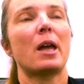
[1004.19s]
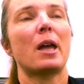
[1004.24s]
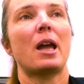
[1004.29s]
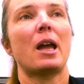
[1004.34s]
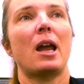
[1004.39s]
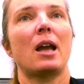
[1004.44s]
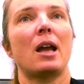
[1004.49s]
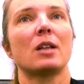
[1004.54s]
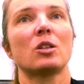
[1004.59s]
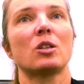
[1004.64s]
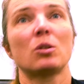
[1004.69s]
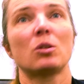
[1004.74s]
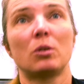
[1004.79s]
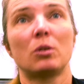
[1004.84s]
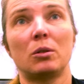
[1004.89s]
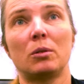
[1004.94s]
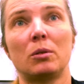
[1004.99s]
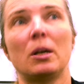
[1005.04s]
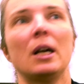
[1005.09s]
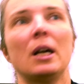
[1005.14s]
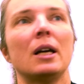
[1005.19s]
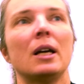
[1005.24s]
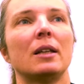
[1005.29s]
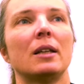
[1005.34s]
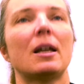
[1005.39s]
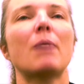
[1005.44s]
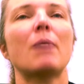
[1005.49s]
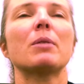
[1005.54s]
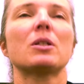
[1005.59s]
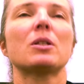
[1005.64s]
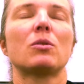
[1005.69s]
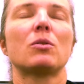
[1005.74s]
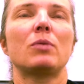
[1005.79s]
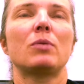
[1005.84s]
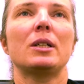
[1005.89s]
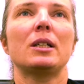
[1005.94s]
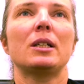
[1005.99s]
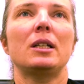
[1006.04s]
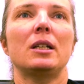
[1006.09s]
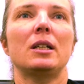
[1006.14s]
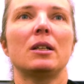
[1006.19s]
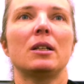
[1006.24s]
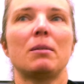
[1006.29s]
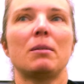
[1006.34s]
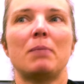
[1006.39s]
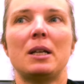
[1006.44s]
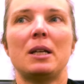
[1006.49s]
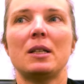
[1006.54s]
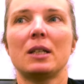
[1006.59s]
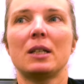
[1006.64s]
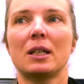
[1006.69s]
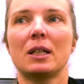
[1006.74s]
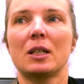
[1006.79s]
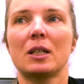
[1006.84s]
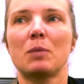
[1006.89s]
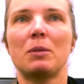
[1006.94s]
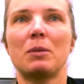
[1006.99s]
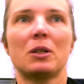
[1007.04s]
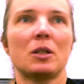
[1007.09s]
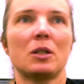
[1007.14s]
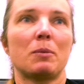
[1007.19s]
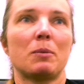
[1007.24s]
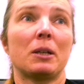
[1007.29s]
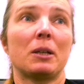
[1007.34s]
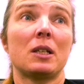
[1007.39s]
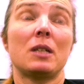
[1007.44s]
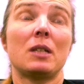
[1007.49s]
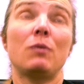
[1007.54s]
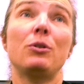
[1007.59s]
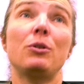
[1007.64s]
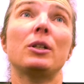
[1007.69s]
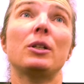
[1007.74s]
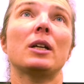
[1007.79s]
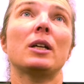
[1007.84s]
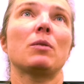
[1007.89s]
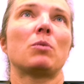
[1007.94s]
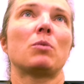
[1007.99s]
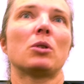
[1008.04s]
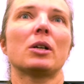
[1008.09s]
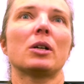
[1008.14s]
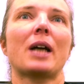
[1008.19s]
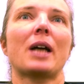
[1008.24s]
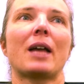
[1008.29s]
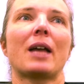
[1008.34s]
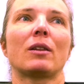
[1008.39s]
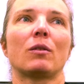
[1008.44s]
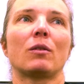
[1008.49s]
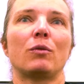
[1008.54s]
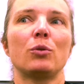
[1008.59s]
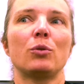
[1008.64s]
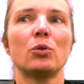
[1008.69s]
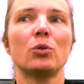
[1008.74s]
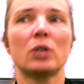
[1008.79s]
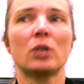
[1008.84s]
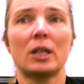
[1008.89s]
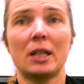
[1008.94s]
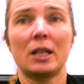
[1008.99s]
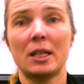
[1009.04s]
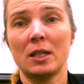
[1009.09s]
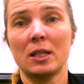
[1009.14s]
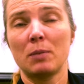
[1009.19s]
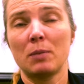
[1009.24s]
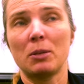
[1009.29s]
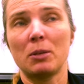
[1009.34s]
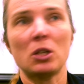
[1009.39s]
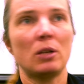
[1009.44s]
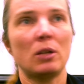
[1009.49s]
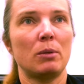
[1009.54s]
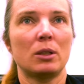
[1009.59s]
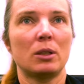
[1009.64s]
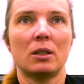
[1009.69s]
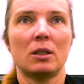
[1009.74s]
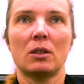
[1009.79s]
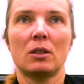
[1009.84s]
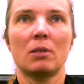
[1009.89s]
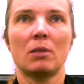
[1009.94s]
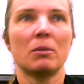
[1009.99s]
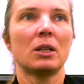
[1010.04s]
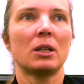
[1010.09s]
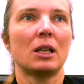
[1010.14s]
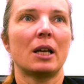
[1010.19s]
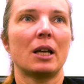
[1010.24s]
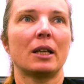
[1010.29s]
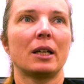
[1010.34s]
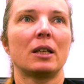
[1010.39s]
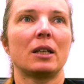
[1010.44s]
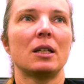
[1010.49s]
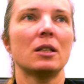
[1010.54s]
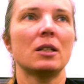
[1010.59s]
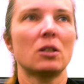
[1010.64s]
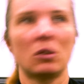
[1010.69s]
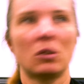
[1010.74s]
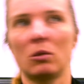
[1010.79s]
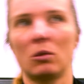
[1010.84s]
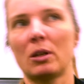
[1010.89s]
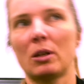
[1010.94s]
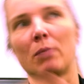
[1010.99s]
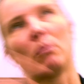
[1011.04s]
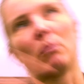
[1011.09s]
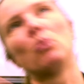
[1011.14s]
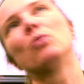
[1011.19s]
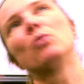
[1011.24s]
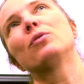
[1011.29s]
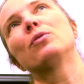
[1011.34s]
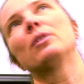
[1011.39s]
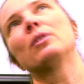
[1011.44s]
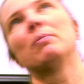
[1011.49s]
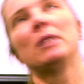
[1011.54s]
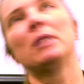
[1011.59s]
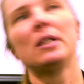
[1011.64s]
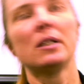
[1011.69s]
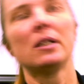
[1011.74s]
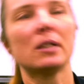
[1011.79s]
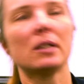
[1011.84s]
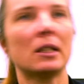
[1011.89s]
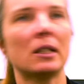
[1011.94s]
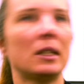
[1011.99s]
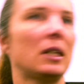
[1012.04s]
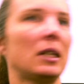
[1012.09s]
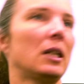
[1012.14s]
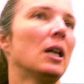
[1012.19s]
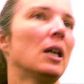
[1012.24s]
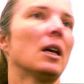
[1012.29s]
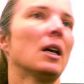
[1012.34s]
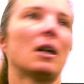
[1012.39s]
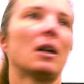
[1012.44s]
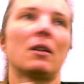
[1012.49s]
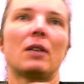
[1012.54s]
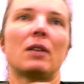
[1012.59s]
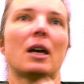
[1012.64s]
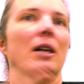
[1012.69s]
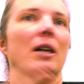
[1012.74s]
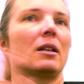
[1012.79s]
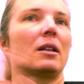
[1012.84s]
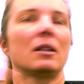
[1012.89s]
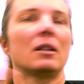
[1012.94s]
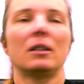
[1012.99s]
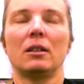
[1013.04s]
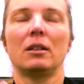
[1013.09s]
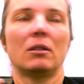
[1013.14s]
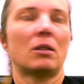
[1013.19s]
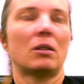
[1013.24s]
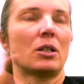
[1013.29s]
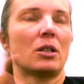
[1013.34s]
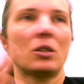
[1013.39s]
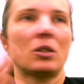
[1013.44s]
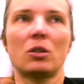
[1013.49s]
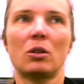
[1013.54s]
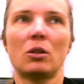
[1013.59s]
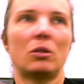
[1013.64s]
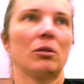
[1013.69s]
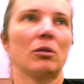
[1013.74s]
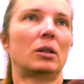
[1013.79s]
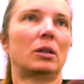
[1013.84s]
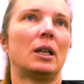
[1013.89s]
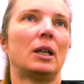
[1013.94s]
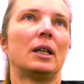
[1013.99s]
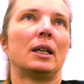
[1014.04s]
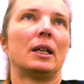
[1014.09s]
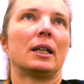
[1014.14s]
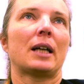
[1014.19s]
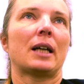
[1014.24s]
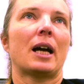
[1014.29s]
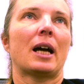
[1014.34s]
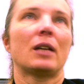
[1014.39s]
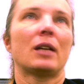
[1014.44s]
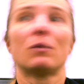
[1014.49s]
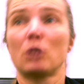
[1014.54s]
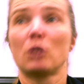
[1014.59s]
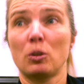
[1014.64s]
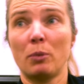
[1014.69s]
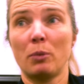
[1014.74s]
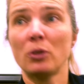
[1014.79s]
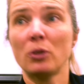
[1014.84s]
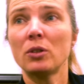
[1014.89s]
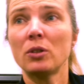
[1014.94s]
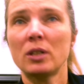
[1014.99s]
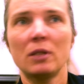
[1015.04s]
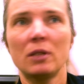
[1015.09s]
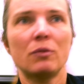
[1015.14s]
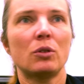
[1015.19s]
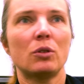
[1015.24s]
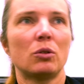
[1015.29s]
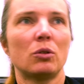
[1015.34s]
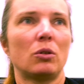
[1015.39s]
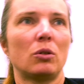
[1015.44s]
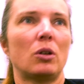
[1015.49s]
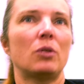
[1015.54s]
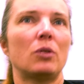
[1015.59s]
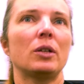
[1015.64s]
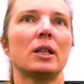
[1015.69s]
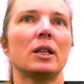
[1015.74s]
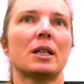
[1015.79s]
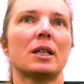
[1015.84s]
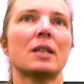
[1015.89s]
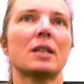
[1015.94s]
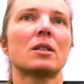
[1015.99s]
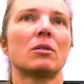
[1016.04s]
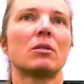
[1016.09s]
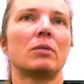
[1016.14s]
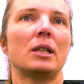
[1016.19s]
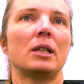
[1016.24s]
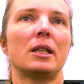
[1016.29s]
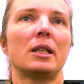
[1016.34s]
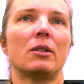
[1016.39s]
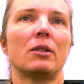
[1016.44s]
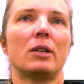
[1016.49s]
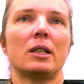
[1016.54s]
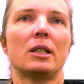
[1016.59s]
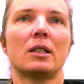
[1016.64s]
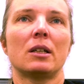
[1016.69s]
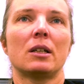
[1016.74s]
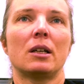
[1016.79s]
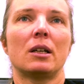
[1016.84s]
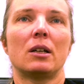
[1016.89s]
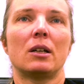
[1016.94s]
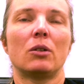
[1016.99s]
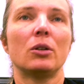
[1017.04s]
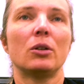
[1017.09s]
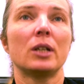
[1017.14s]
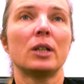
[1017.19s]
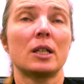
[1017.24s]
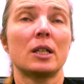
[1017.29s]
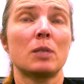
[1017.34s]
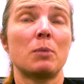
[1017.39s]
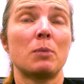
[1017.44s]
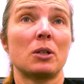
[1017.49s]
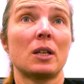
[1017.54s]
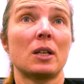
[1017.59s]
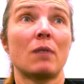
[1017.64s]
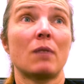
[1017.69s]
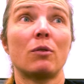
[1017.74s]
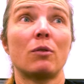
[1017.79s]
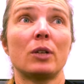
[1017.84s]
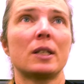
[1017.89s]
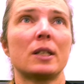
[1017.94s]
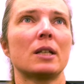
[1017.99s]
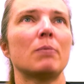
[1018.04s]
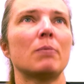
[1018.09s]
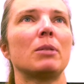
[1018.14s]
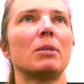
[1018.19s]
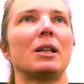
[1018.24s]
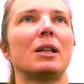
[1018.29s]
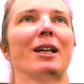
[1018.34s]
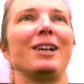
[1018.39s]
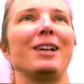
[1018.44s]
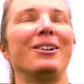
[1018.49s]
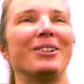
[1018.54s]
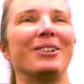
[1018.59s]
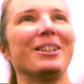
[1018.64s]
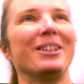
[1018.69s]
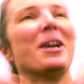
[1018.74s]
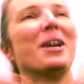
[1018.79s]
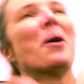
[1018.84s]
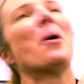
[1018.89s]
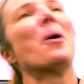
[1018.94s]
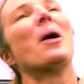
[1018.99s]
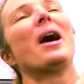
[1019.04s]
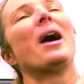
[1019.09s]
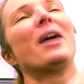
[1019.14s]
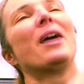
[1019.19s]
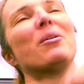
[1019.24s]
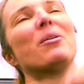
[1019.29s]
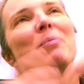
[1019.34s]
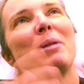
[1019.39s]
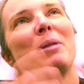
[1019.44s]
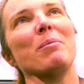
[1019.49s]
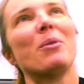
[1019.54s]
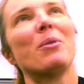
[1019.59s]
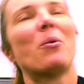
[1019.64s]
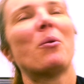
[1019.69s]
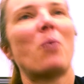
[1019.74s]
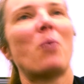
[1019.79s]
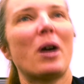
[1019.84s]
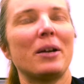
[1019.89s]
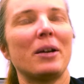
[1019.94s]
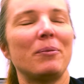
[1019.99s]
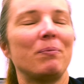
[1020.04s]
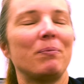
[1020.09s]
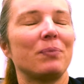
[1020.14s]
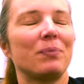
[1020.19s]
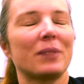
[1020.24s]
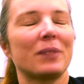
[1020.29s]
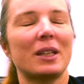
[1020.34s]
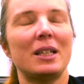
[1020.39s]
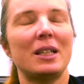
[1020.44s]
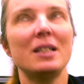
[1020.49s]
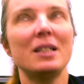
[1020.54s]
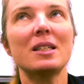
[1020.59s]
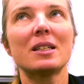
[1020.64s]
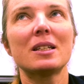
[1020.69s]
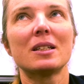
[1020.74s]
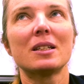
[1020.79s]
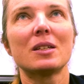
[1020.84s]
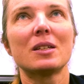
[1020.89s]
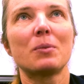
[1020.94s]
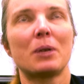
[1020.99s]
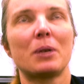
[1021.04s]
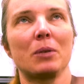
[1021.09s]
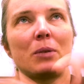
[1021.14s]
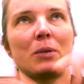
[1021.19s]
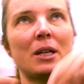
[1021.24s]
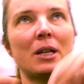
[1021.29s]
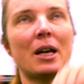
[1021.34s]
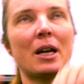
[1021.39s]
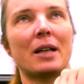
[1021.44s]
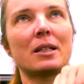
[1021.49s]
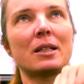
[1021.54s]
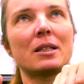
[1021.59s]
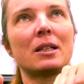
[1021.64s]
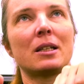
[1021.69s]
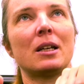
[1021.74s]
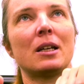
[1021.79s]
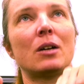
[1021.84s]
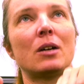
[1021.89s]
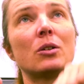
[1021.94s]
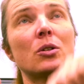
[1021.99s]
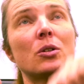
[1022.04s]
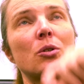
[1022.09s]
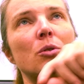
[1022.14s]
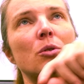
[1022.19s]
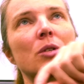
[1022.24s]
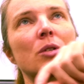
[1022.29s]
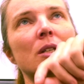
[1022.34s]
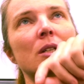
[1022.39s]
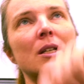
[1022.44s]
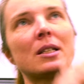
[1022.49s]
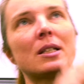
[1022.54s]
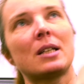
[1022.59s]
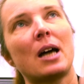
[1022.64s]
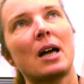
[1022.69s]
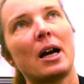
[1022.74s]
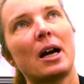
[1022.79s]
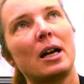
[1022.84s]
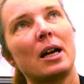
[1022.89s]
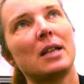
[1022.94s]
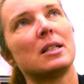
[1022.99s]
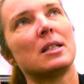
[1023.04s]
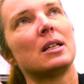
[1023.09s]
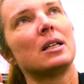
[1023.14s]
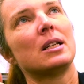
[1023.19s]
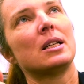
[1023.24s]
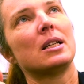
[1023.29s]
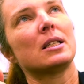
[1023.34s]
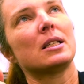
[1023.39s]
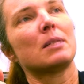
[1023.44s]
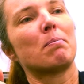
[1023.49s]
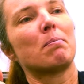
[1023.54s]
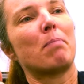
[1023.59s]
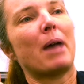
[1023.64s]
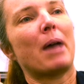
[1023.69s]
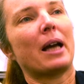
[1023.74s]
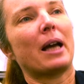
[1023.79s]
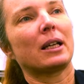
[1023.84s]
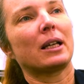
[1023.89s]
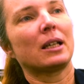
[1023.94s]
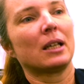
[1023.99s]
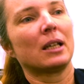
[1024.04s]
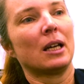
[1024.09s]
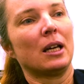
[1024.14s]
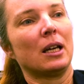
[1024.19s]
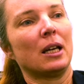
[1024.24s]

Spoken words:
And so that was really an amazing experience, because if you can work at the full scale, and especially with something like knits, that move immediately, that are so kind of responsive to loading, that's a really great learning experience. I remember one instance where we had, or the students had tied the knit back.